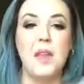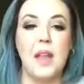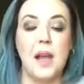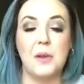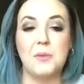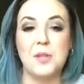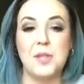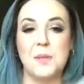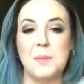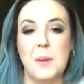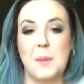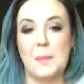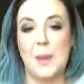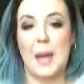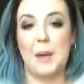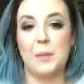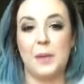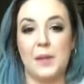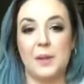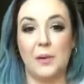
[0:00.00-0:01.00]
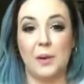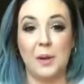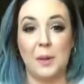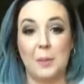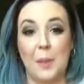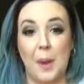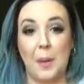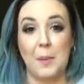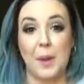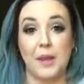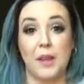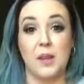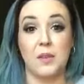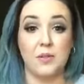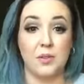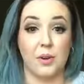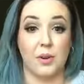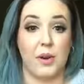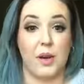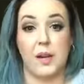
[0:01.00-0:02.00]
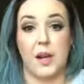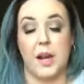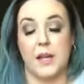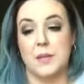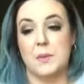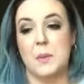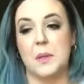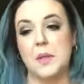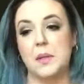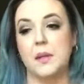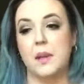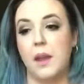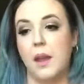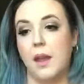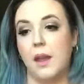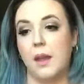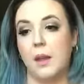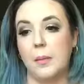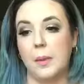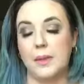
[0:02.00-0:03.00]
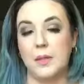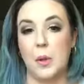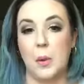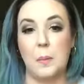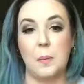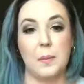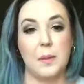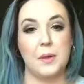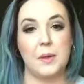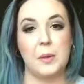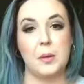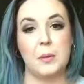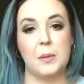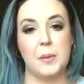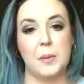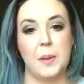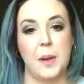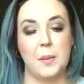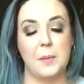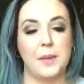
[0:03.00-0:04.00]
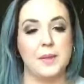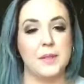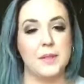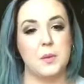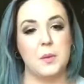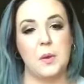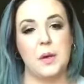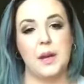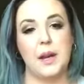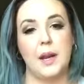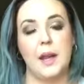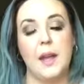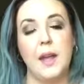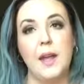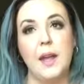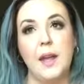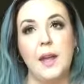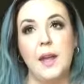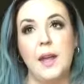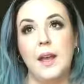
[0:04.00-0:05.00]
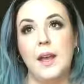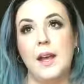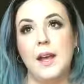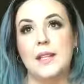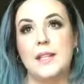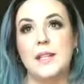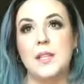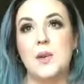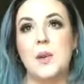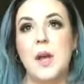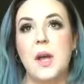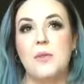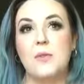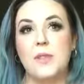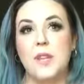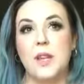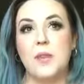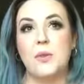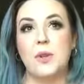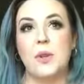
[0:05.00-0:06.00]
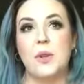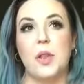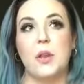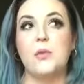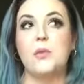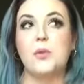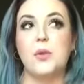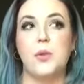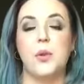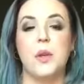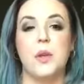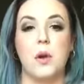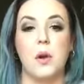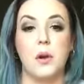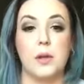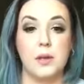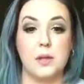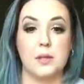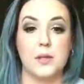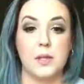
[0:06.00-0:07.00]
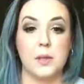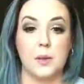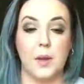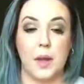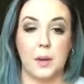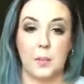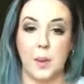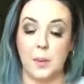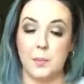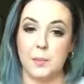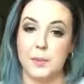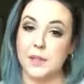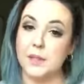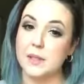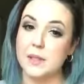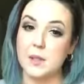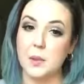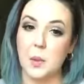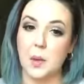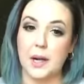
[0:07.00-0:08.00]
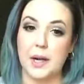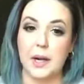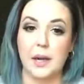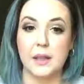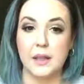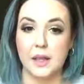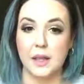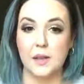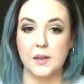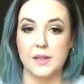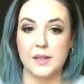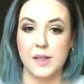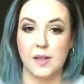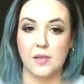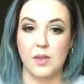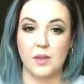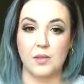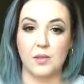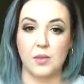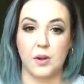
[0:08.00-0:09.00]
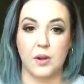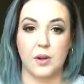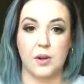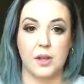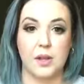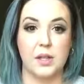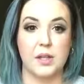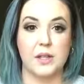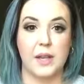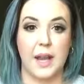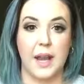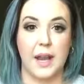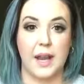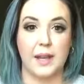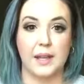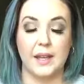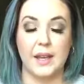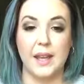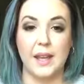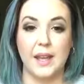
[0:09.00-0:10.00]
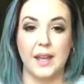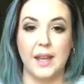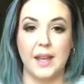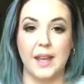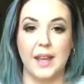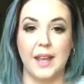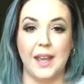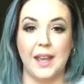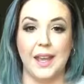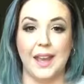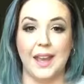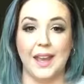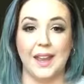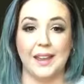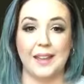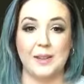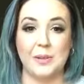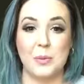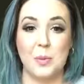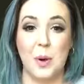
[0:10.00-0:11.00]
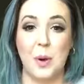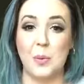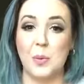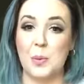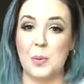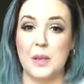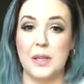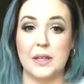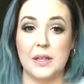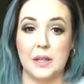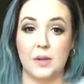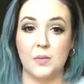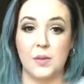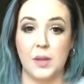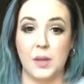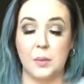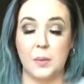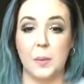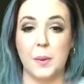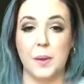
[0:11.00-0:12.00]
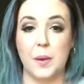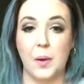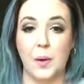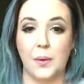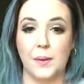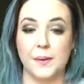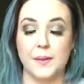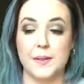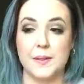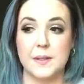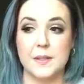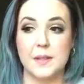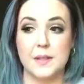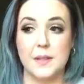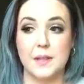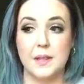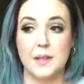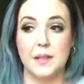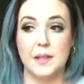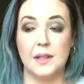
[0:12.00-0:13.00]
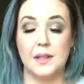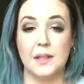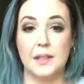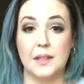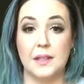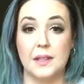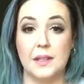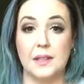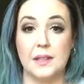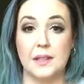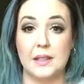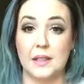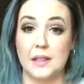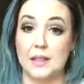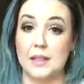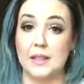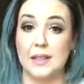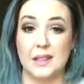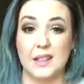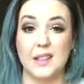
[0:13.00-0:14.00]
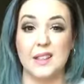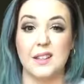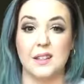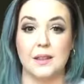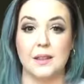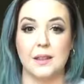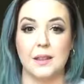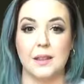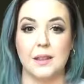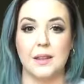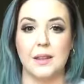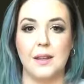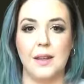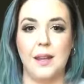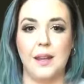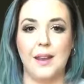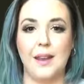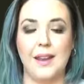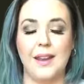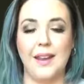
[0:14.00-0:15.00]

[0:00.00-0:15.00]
I've just been babbling on about my love for Red Aspen. I told a little bit about my story. I still have never like fully gone into like my big story, and I think I'll save that for another day and probably an evening because it could get lengthy.